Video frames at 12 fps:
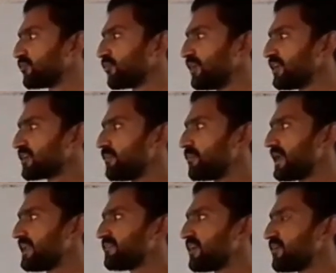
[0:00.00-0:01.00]
So in
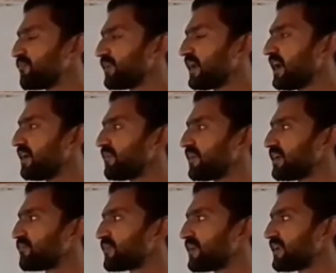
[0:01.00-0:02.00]
comparison we have a
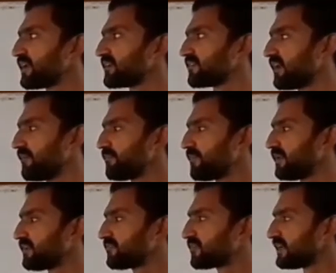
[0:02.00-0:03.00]
different
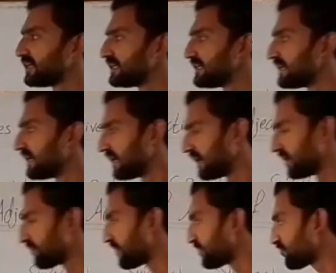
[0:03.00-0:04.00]
examples.
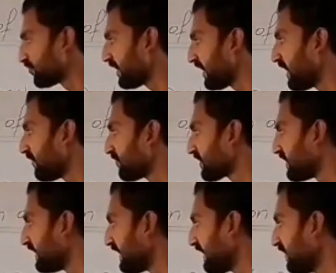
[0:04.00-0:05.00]
First we have
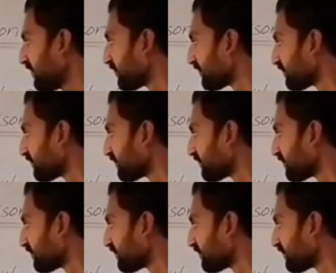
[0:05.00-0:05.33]
clean.